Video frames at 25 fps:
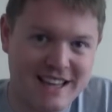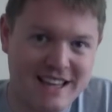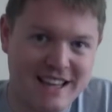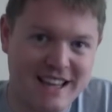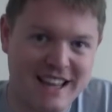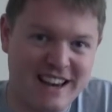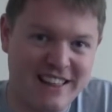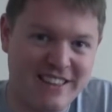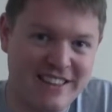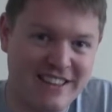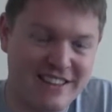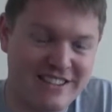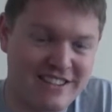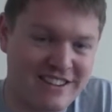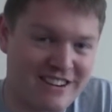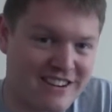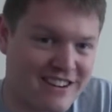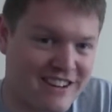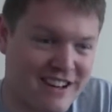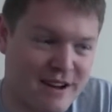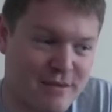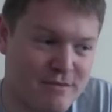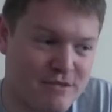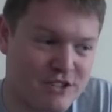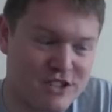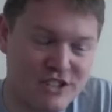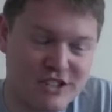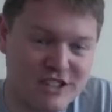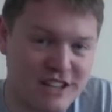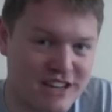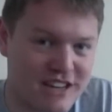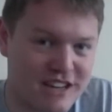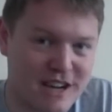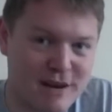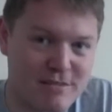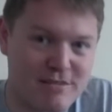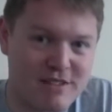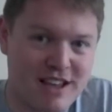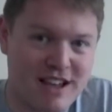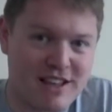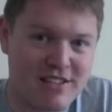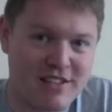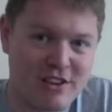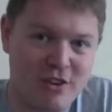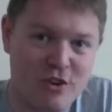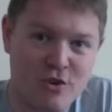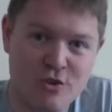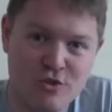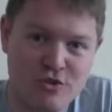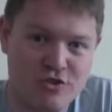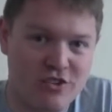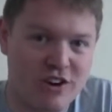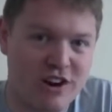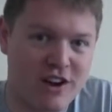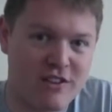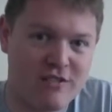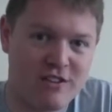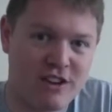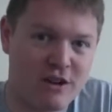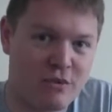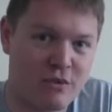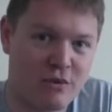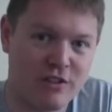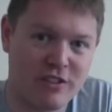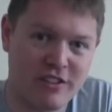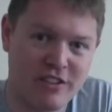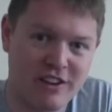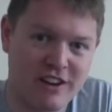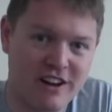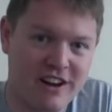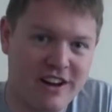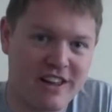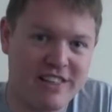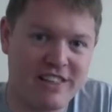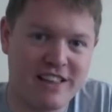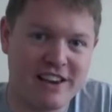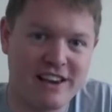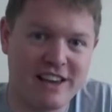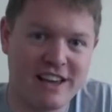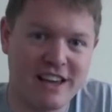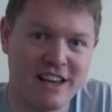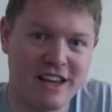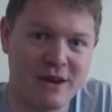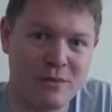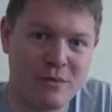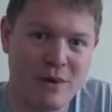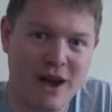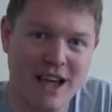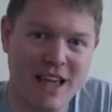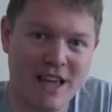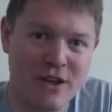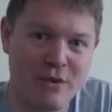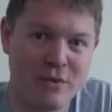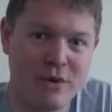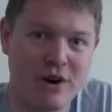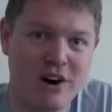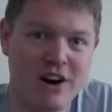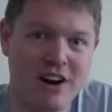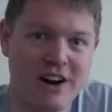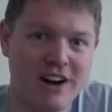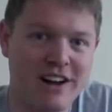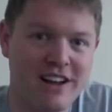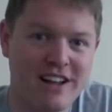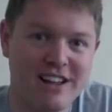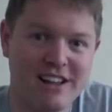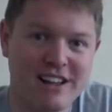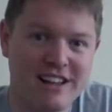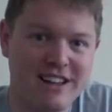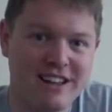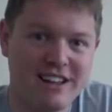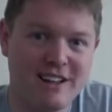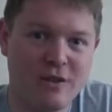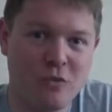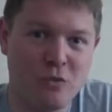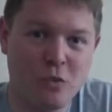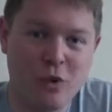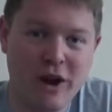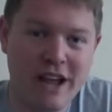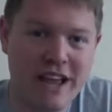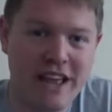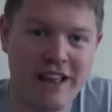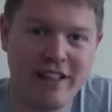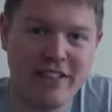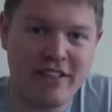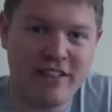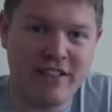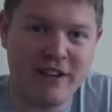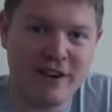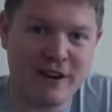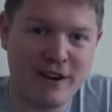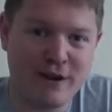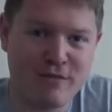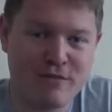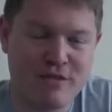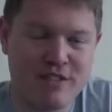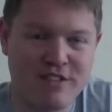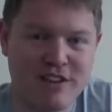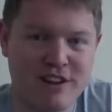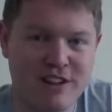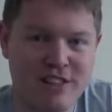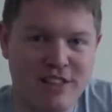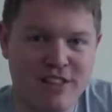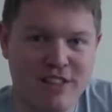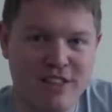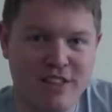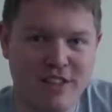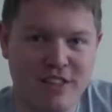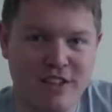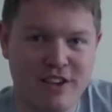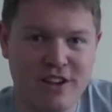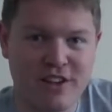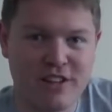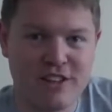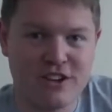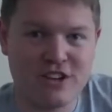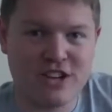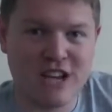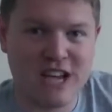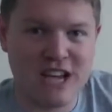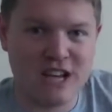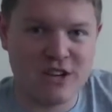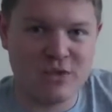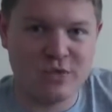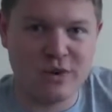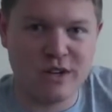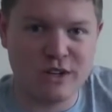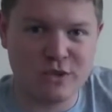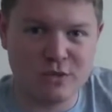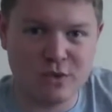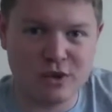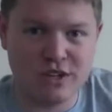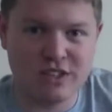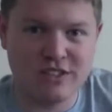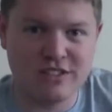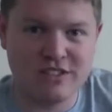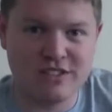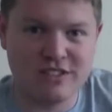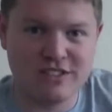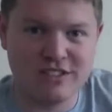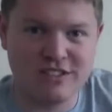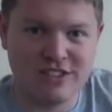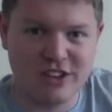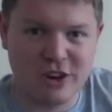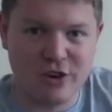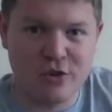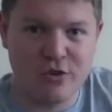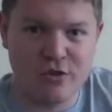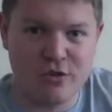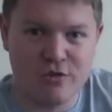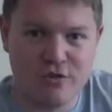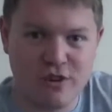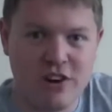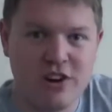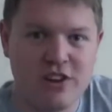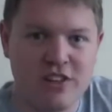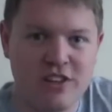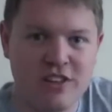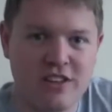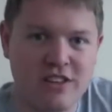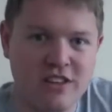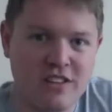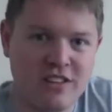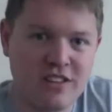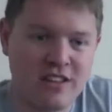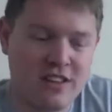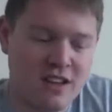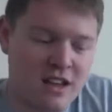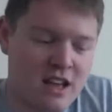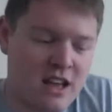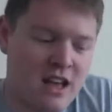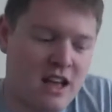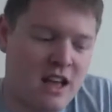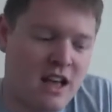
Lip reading: It's just going to come down to who's driving, what the tyres are like, where you are. Weird circumstances is going to change which one goes fastest.